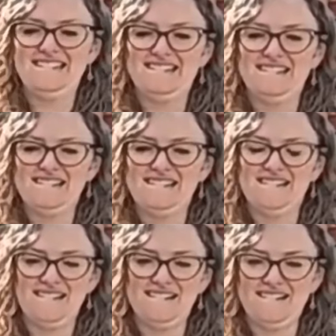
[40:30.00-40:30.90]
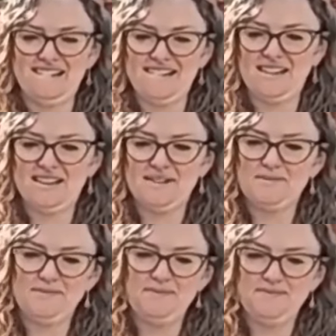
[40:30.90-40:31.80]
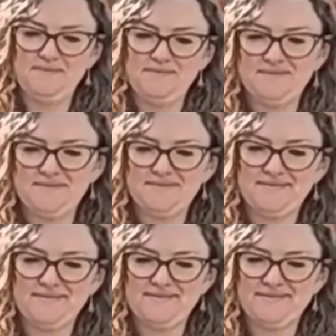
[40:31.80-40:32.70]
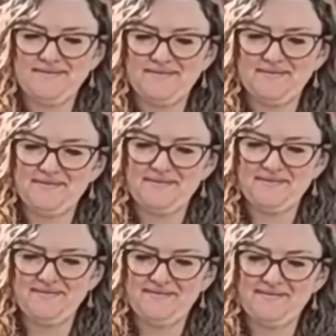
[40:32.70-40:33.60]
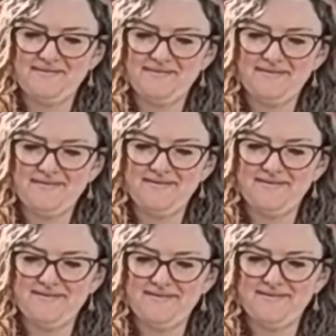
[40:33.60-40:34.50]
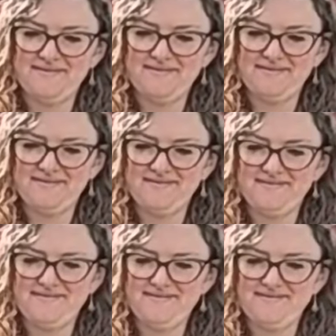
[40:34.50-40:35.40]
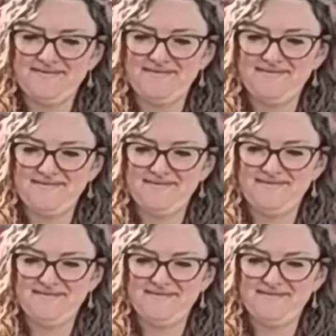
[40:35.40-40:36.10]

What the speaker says: Nobody speaks.